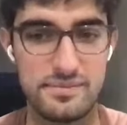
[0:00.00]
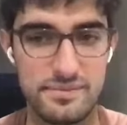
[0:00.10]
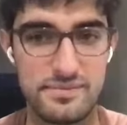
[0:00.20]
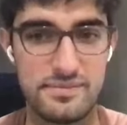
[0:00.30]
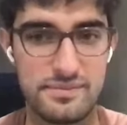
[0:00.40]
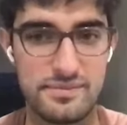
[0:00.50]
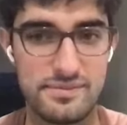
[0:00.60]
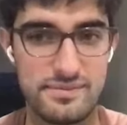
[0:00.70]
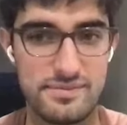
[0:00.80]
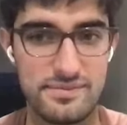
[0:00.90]

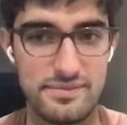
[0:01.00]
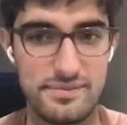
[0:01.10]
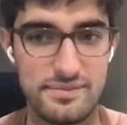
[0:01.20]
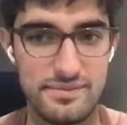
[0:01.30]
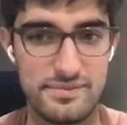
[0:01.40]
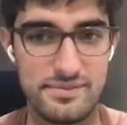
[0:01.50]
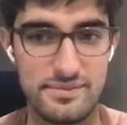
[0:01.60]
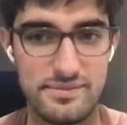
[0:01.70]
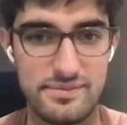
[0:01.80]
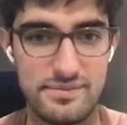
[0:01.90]

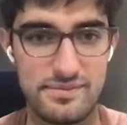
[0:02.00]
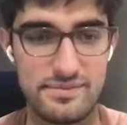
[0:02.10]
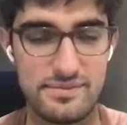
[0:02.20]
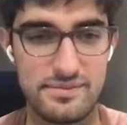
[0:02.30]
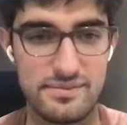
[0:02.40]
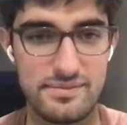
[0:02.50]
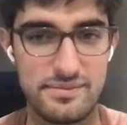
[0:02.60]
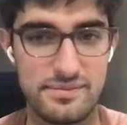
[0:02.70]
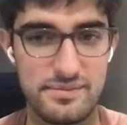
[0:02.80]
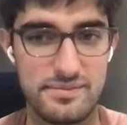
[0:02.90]

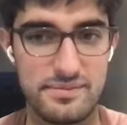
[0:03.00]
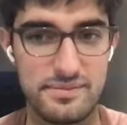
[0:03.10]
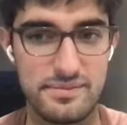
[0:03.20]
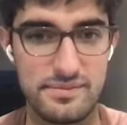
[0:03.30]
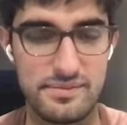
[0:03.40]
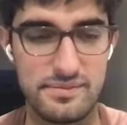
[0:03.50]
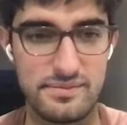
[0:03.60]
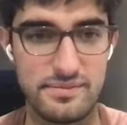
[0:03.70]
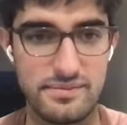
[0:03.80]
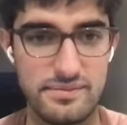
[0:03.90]

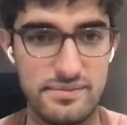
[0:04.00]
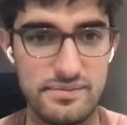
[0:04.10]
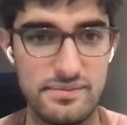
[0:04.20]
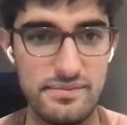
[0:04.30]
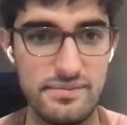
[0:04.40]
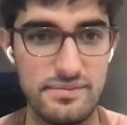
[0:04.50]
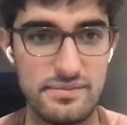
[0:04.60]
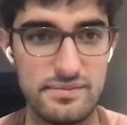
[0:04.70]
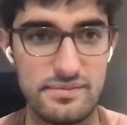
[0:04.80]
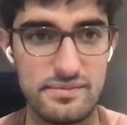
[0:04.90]

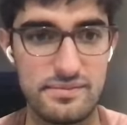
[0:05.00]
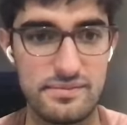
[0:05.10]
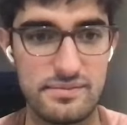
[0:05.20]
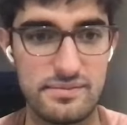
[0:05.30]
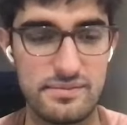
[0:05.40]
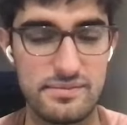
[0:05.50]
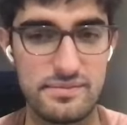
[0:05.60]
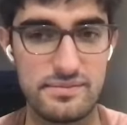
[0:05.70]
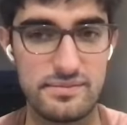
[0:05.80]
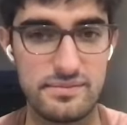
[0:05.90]

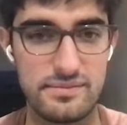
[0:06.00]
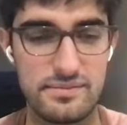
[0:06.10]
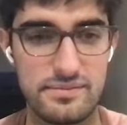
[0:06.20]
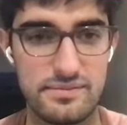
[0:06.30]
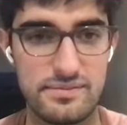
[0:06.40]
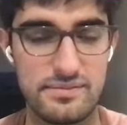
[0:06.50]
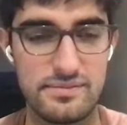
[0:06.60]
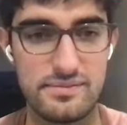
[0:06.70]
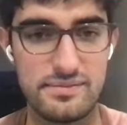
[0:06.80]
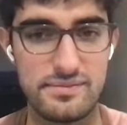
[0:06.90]

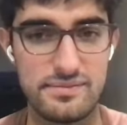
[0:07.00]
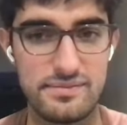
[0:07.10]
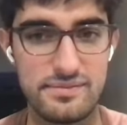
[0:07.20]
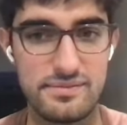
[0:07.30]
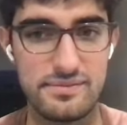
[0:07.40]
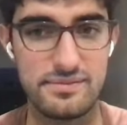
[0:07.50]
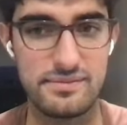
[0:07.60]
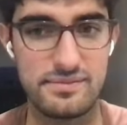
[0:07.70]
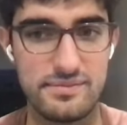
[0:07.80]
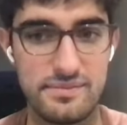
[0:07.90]
This person isn't speaking.